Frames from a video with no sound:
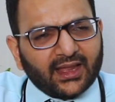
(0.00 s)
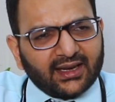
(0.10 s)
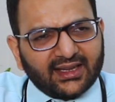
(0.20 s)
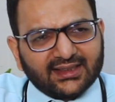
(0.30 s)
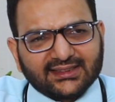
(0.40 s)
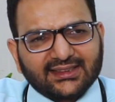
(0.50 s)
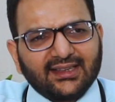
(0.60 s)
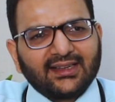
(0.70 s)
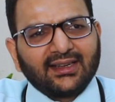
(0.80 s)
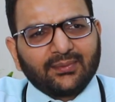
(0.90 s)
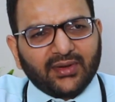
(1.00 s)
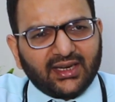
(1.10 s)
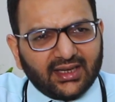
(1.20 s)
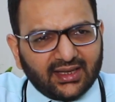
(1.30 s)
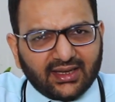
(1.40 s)
Like I said,
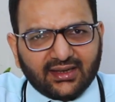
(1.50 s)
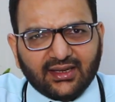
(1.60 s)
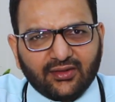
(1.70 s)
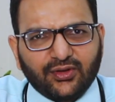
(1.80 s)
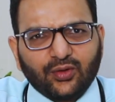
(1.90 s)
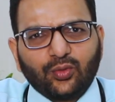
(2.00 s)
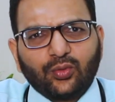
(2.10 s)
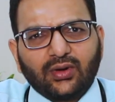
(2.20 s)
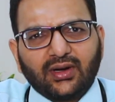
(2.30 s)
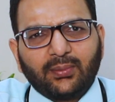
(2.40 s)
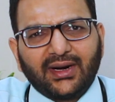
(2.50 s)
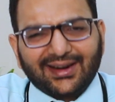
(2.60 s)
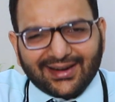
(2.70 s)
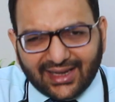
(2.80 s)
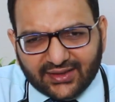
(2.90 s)
PD can give you a
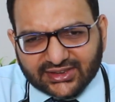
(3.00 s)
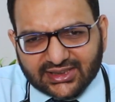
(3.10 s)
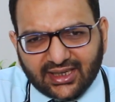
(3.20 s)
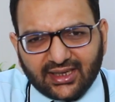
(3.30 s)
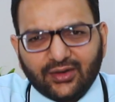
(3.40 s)
better lifestyle.